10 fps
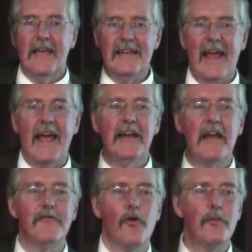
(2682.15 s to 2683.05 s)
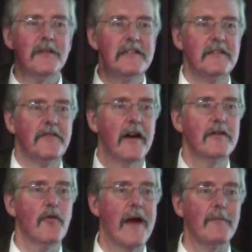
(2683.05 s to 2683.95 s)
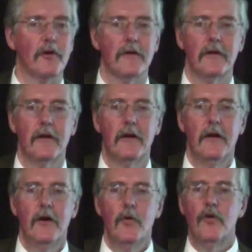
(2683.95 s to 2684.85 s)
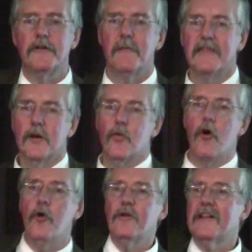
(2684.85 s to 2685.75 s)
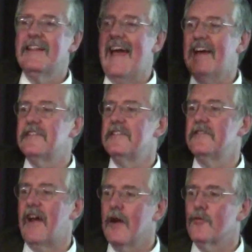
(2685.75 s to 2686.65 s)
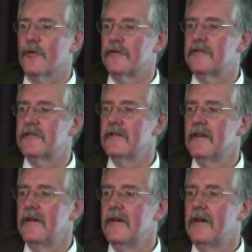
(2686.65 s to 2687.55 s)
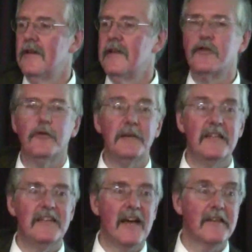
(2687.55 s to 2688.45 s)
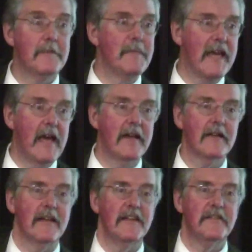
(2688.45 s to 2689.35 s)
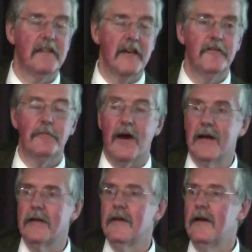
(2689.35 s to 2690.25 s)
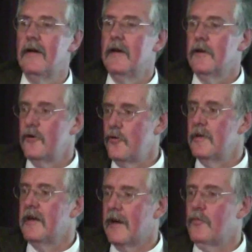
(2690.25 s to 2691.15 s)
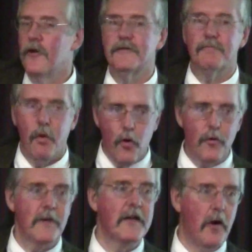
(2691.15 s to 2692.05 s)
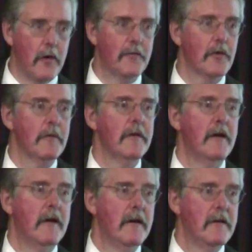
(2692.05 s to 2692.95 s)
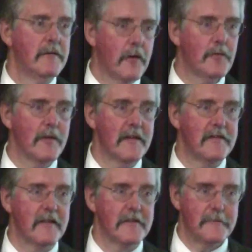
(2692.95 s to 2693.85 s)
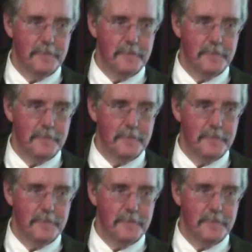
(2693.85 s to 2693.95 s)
it had a formally defined grammar, which meant there were whole classes of errors that could be detected mechanically instead of by human eyeballs poring over software listings.